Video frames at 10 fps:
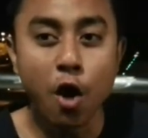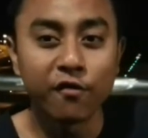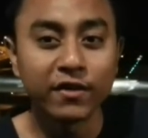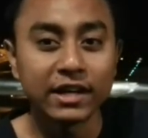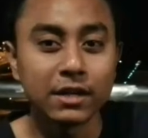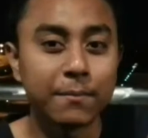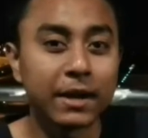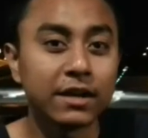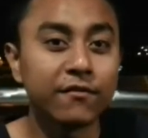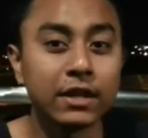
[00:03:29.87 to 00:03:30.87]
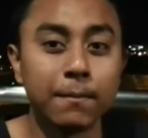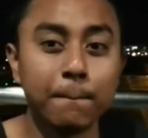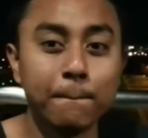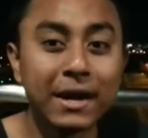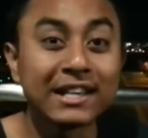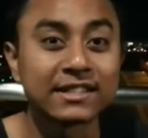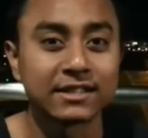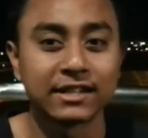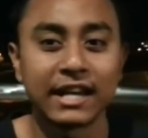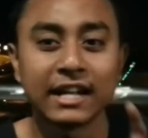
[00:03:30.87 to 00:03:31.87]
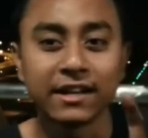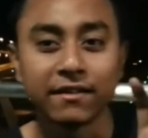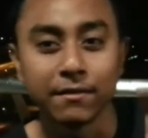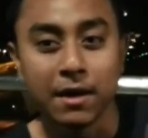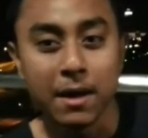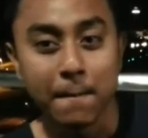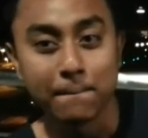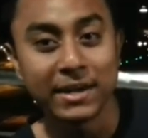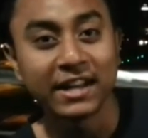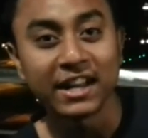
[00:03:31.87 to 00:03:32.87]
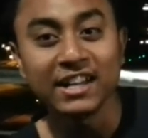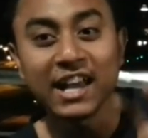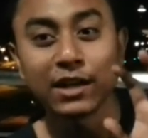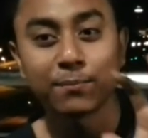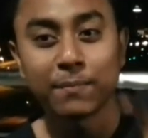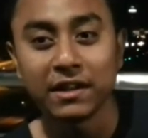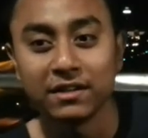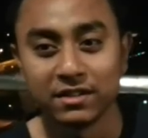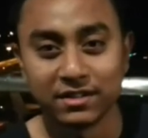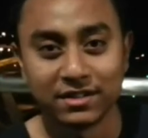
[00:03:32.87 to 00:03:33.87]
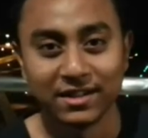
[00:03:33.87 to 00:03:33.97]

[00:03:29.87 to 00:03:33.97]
offering the benefit base can be greatly expanded.